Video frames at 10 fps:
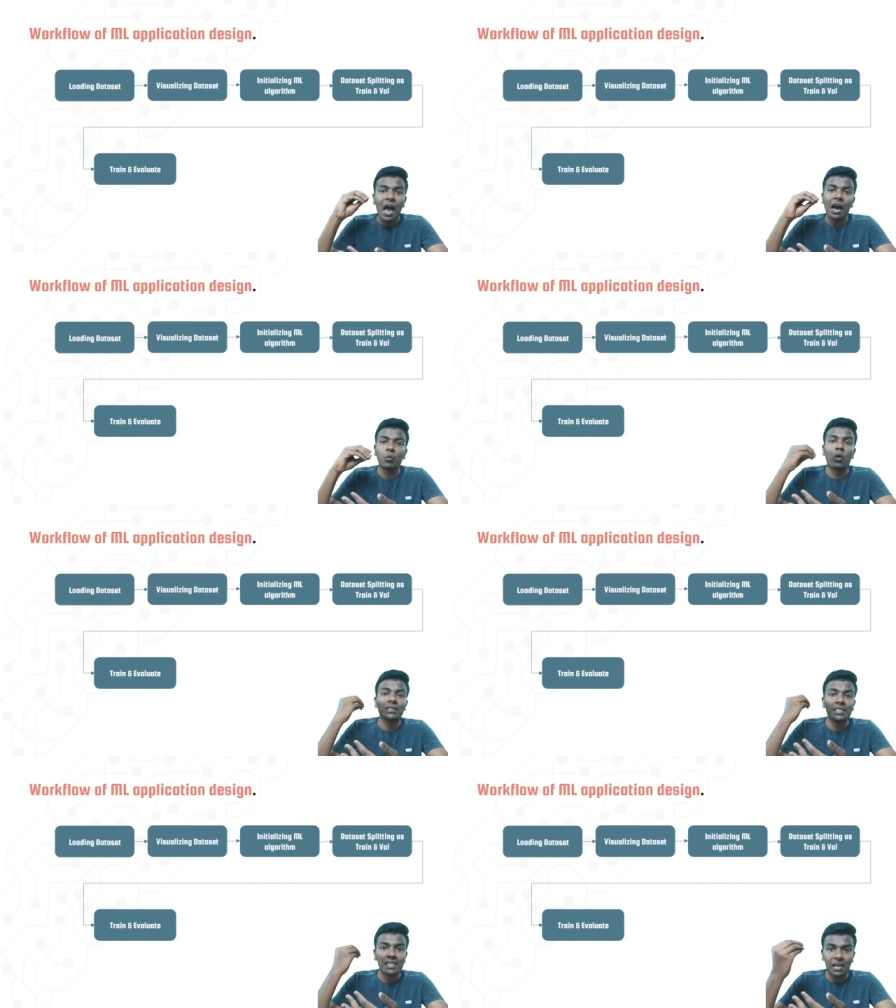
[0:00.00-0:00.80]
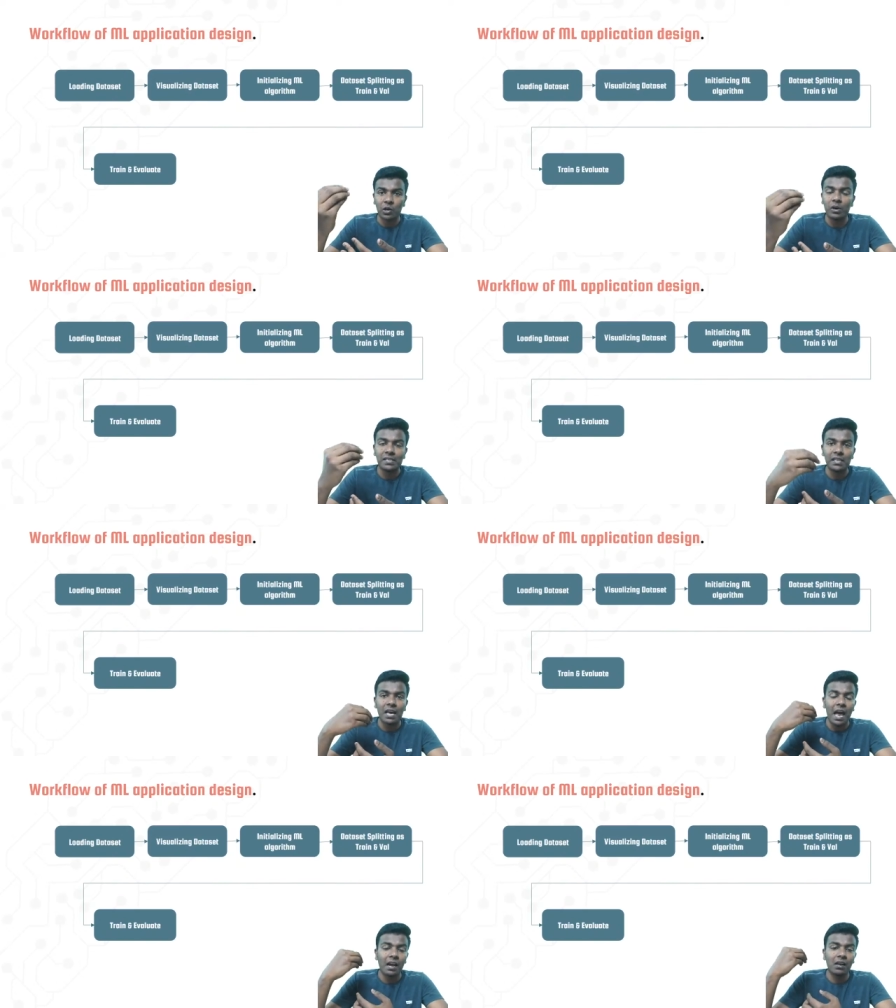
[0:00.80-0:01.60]
and what's its accuracy,
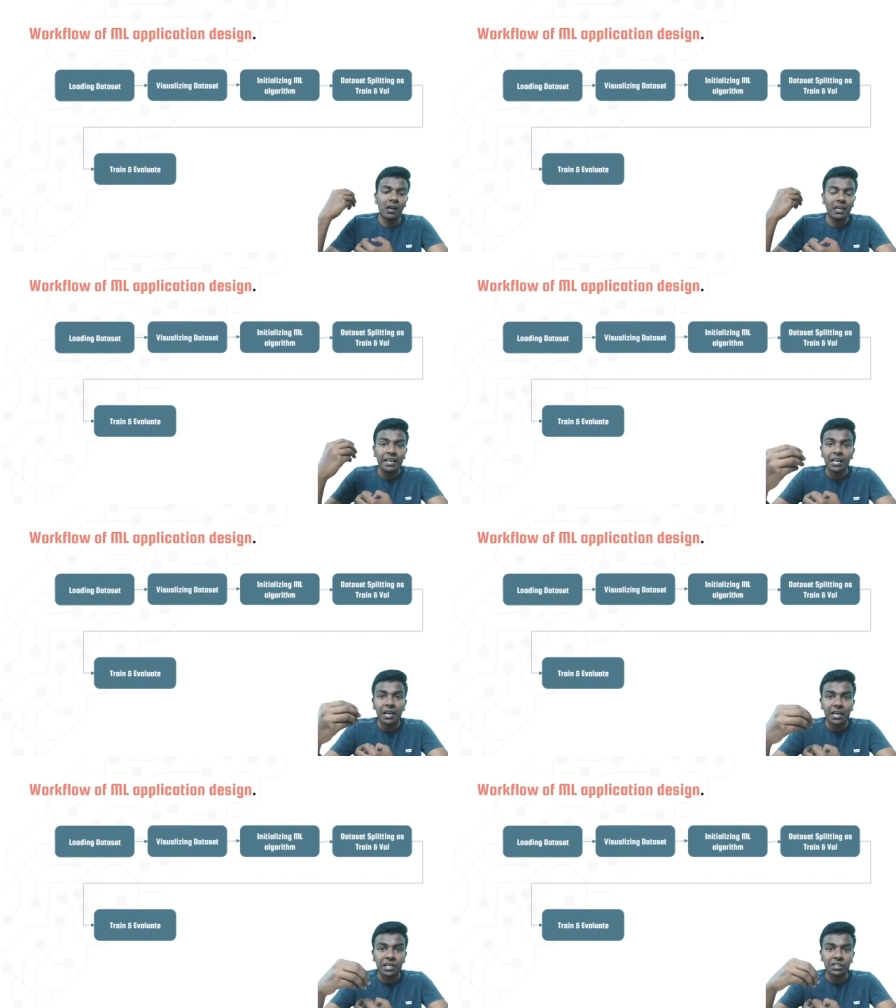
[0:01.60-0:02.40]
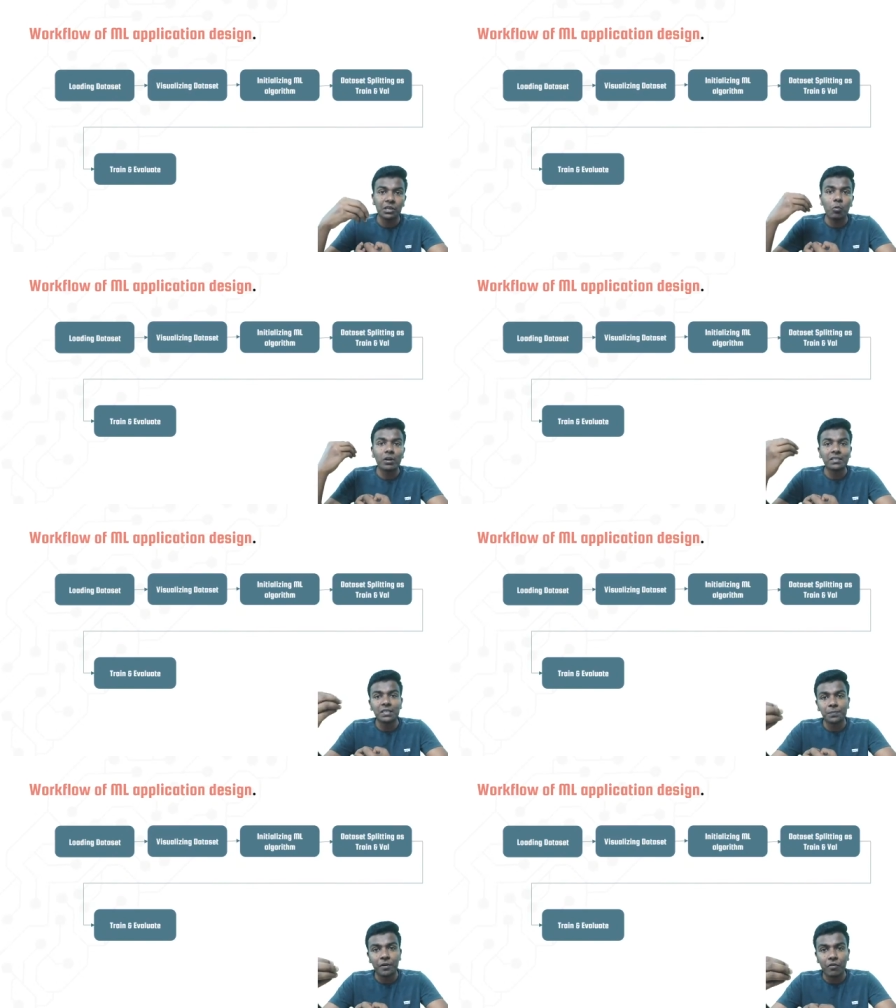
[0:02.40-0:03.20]
and linear regression, what's
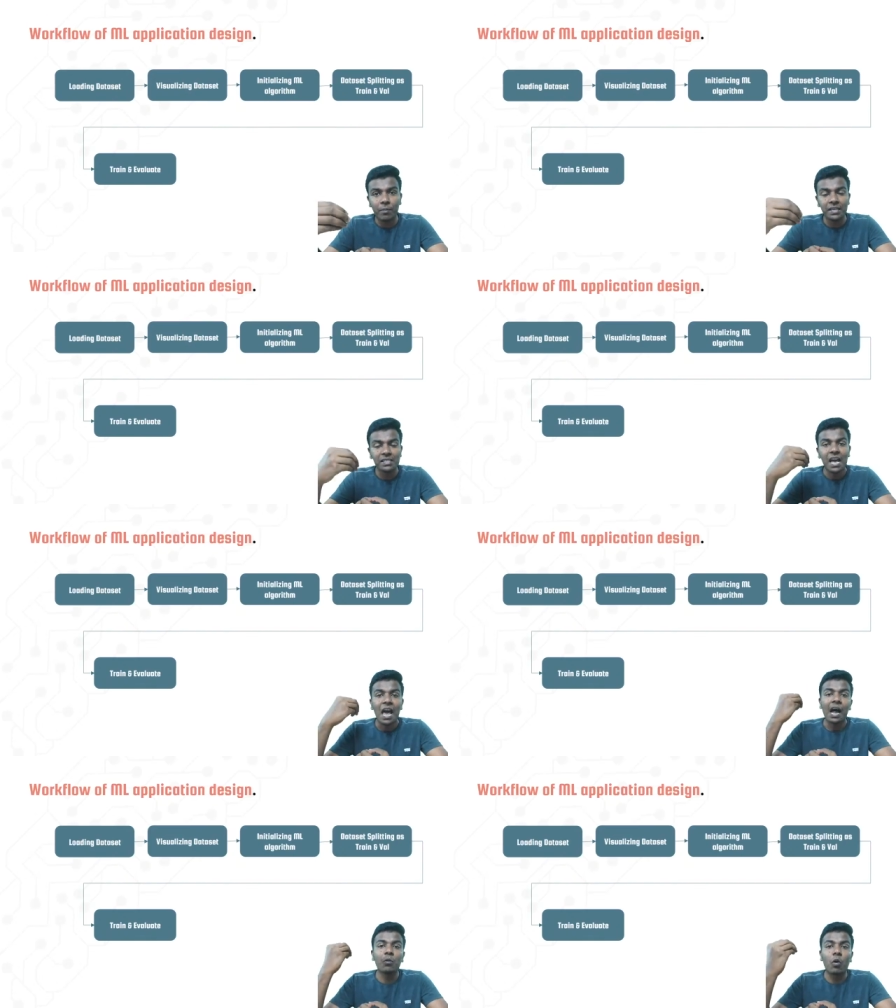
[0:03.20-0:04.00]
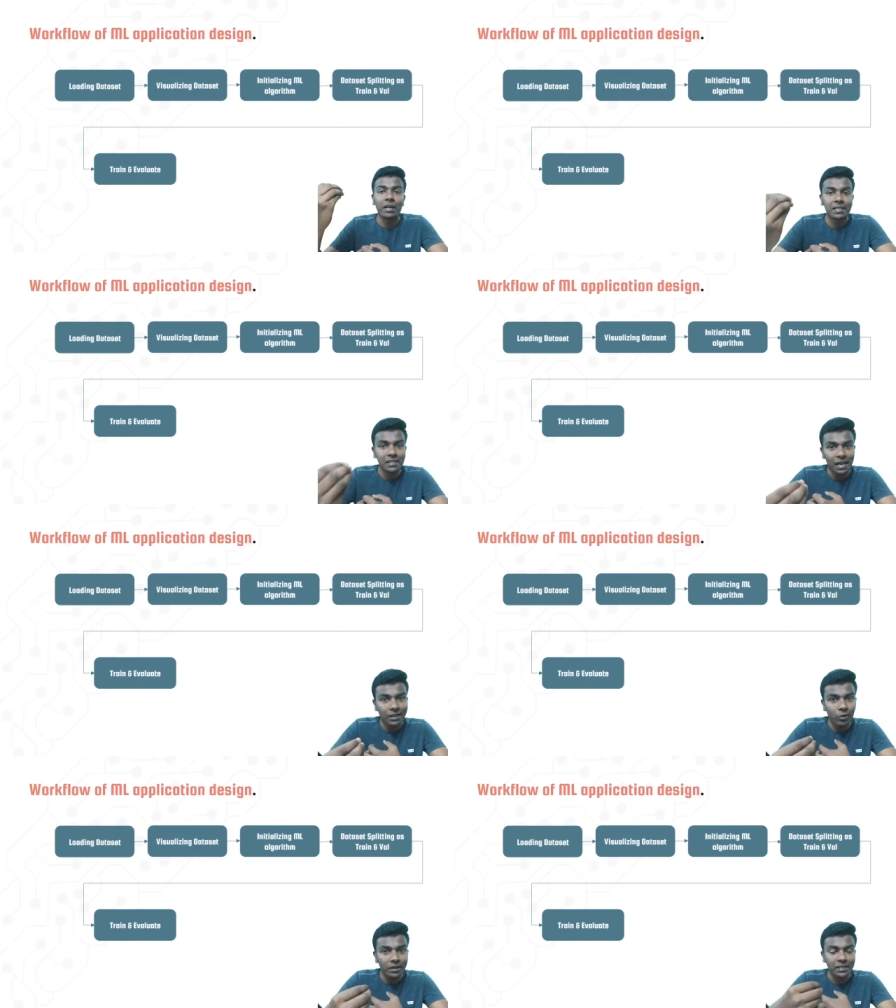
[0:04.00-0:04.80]
its performance and what's its
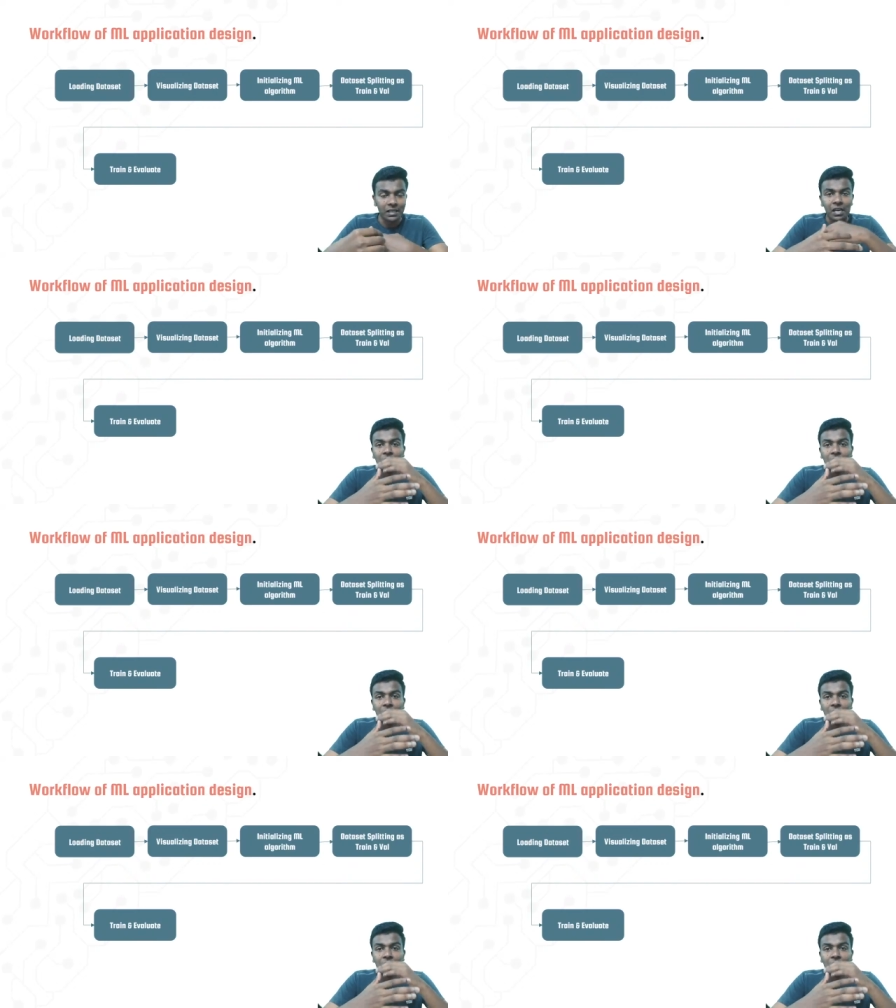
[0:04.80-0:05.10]
accuracy.